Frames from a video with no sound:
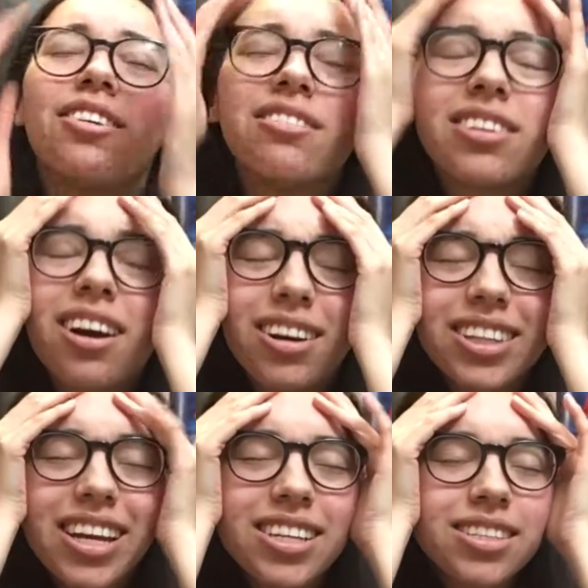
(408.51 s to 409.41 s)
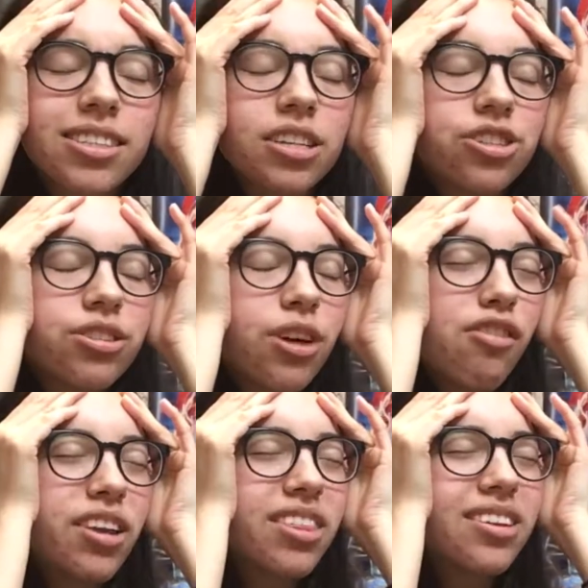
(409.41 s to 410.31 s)
oh god, that is such a
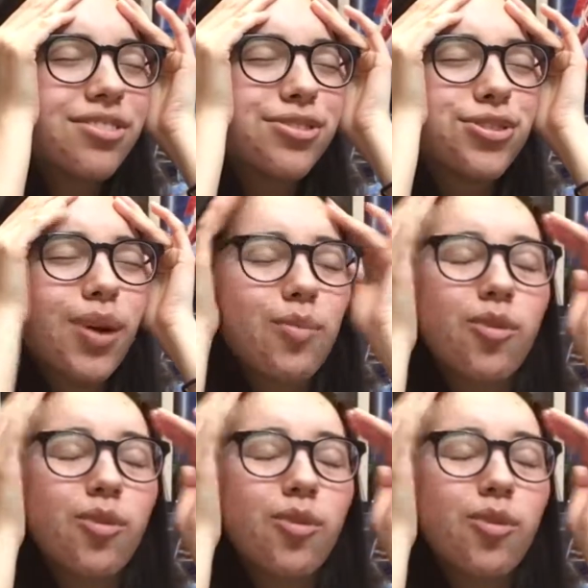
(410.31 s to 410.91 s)
Tony thing to do. I